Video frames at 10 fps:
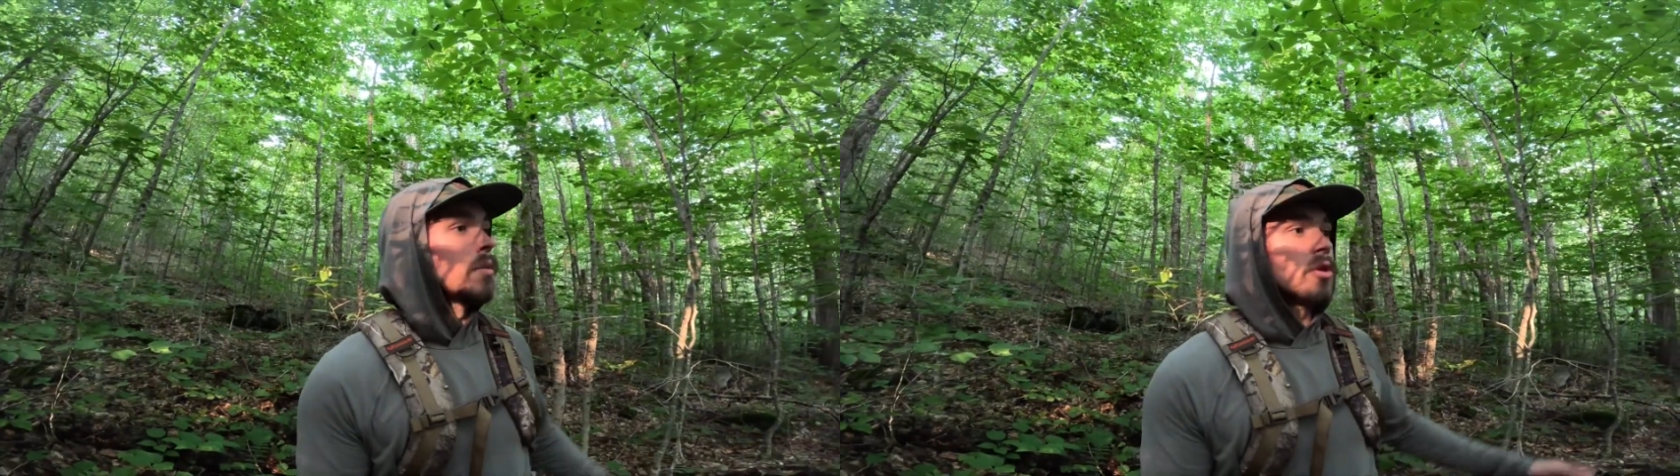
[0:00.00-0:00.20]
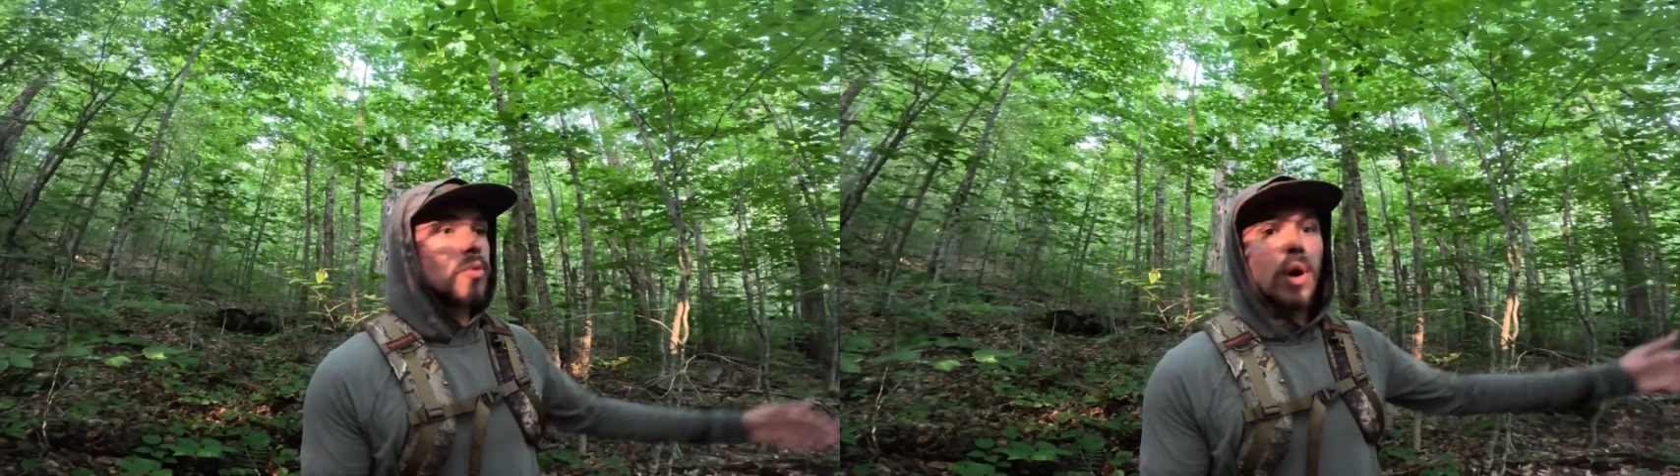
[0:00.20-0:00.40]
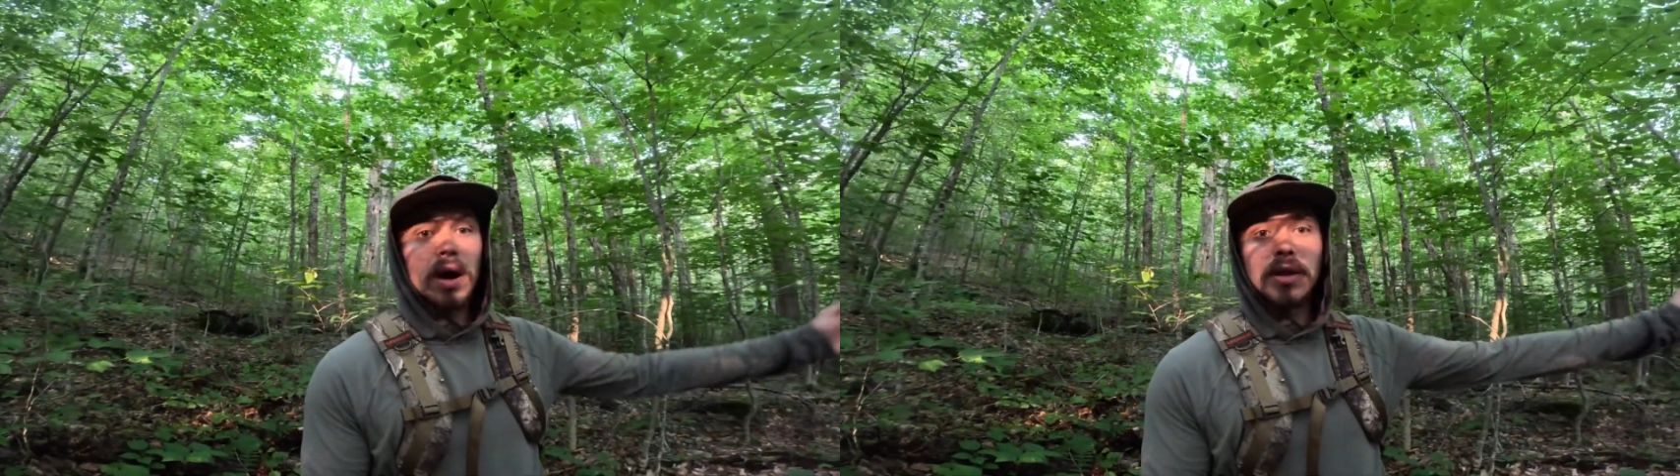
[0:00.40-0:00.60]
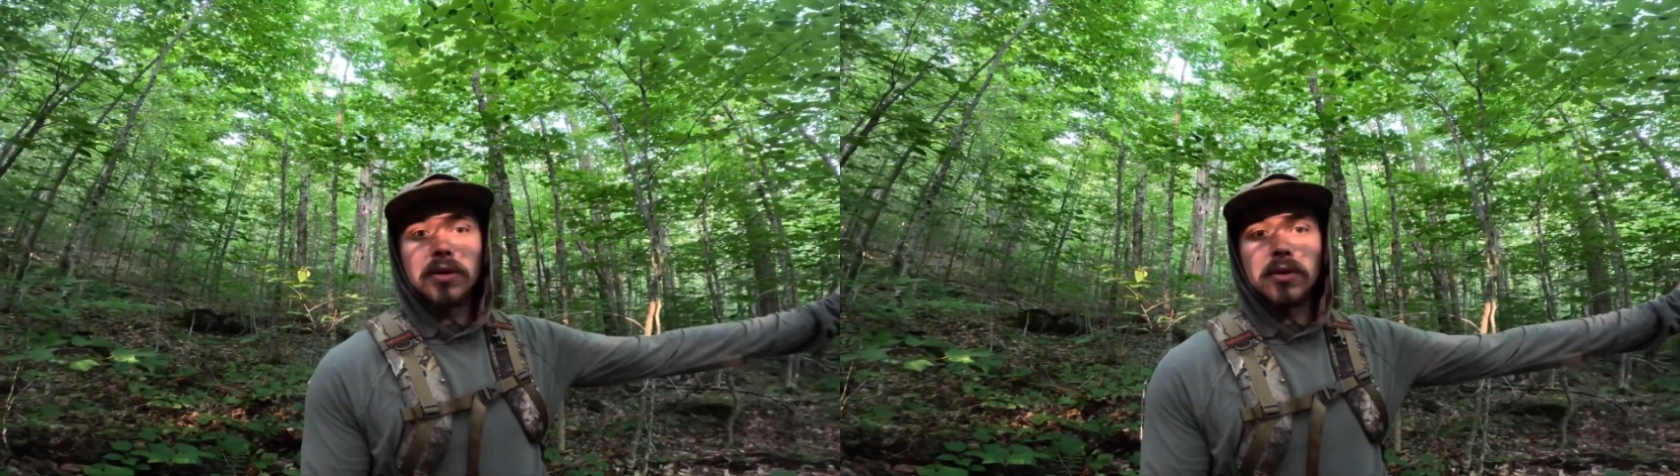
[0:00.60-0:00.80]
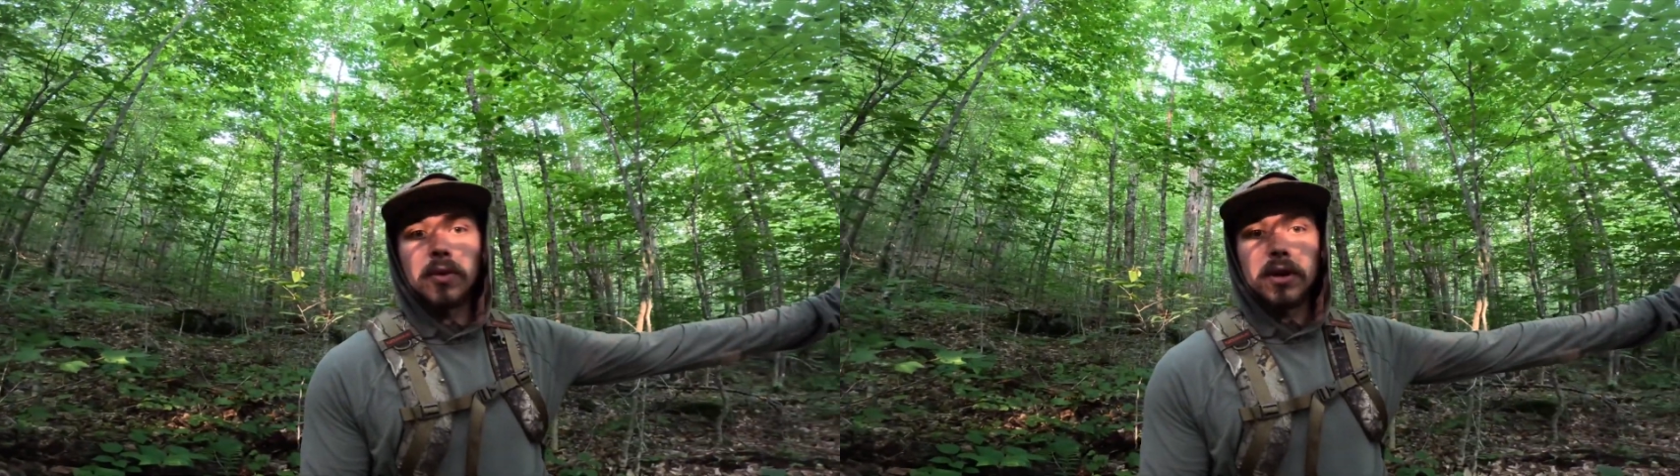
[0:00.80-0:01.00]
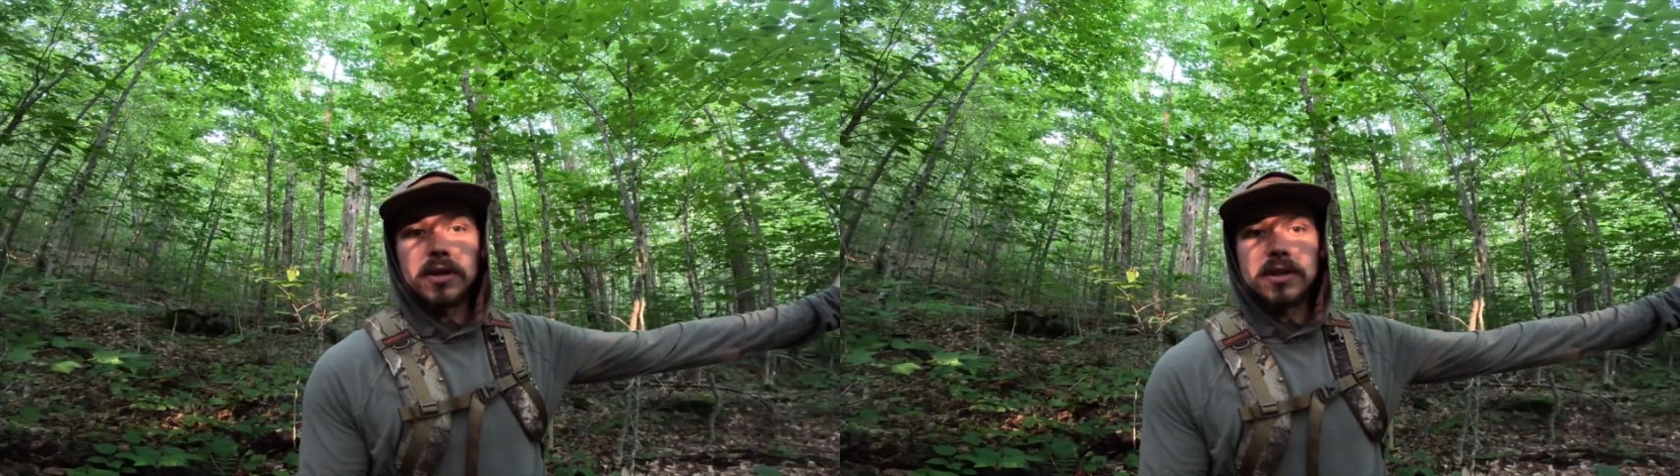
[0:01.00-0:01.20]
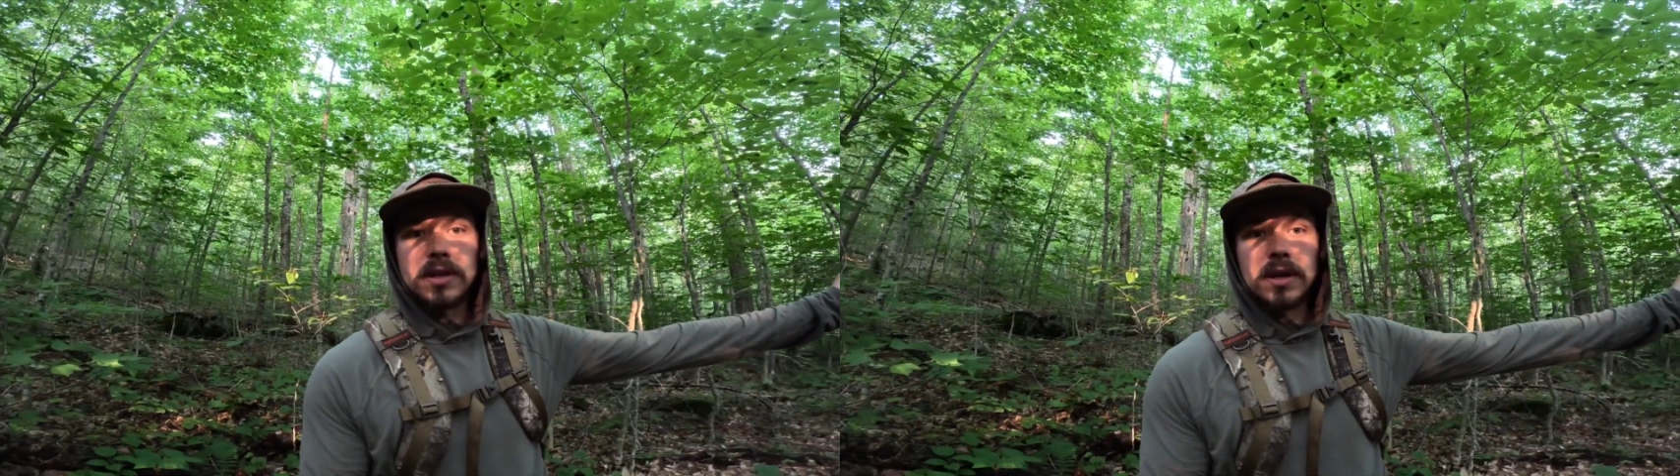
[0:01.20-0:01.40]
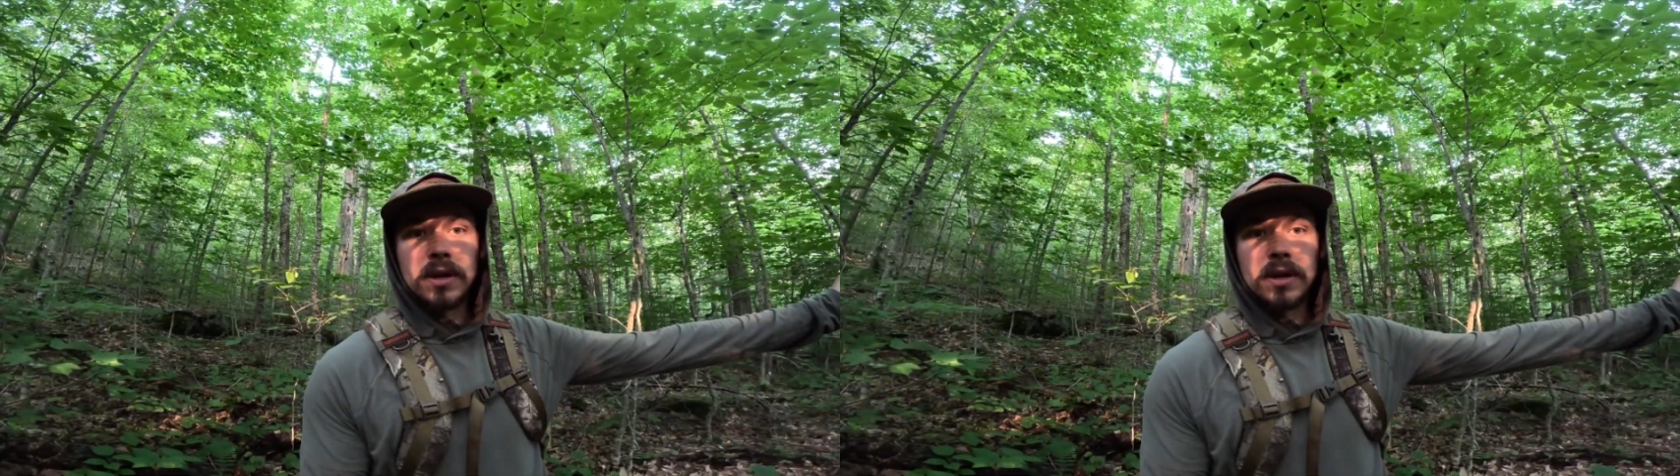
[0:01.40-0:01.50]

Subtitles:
I'm just walking through the woods,